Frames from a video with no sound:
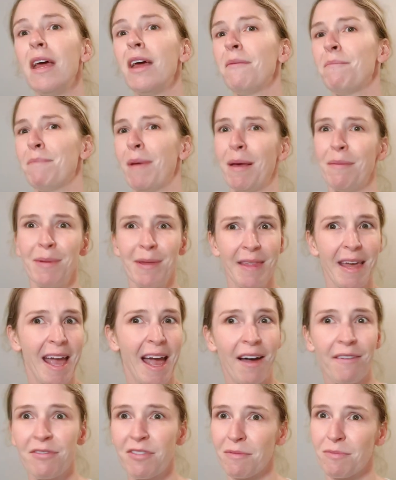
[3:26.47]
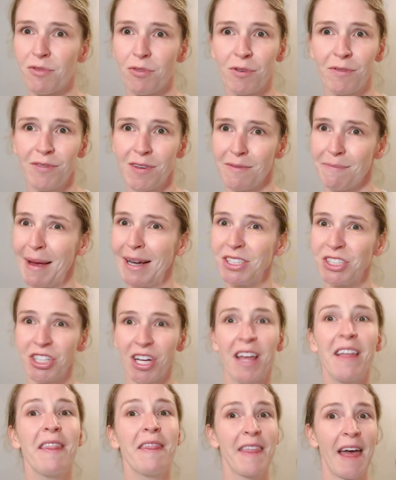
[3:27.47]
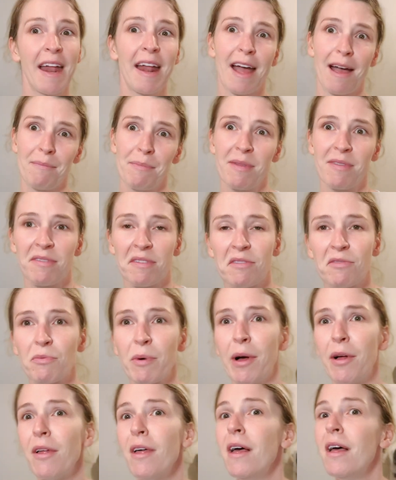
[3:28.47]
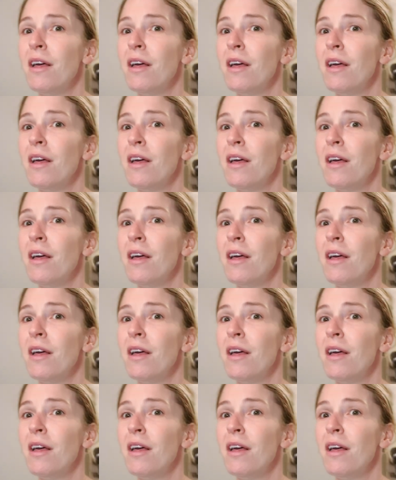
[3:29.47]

Maybe they have some sort of dementia, that happens as well.